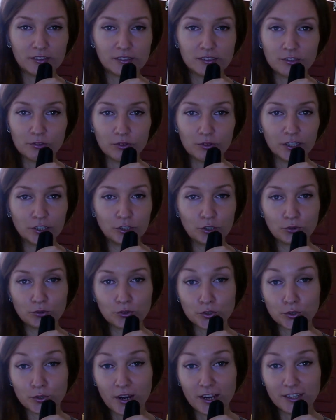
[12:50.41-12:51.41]
so they
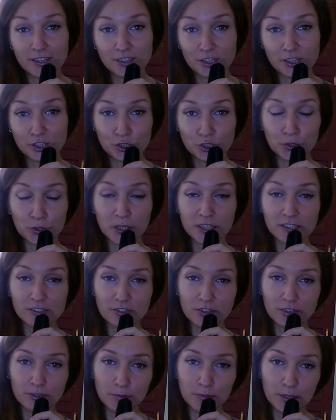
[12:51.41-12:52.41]
don't try such tricks
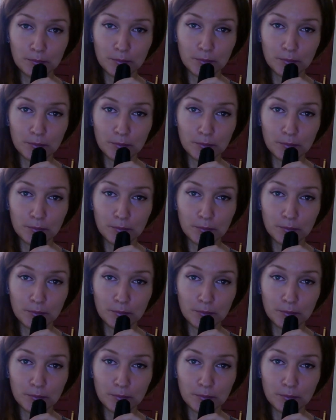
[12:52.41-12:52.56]
on me.